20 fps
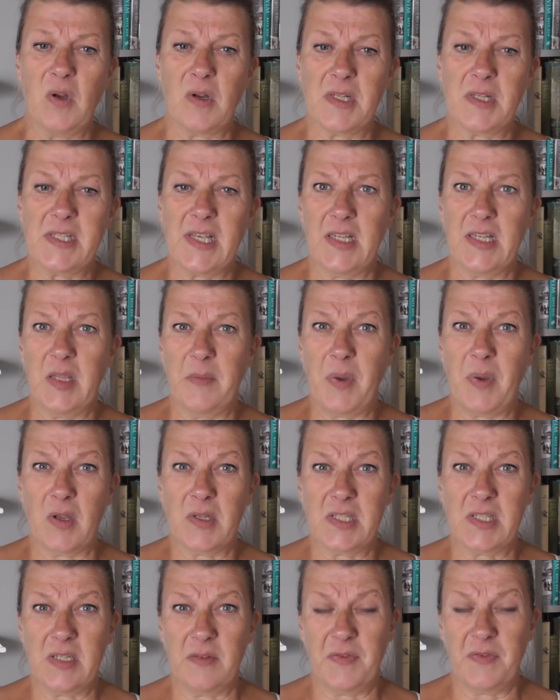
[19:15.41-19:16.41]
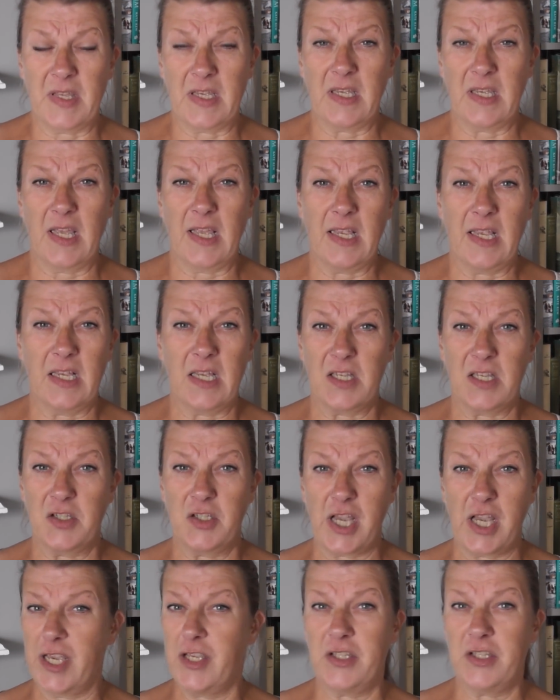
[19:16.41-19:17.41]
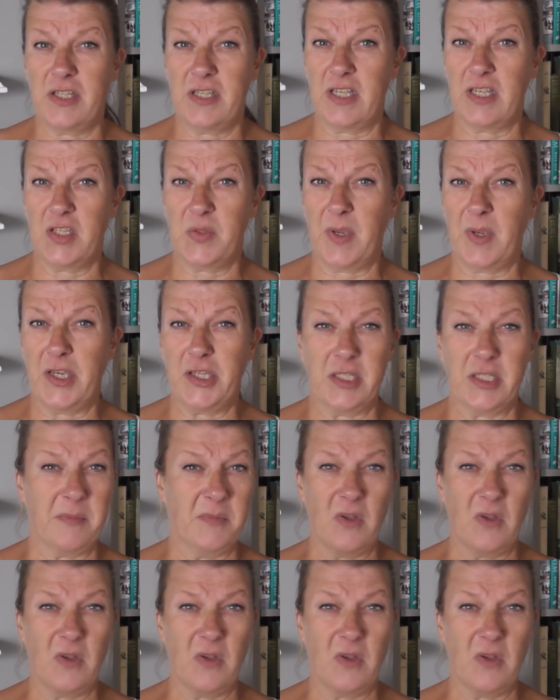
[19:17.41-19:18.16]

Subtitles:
not saying that positive thinking can change a situation.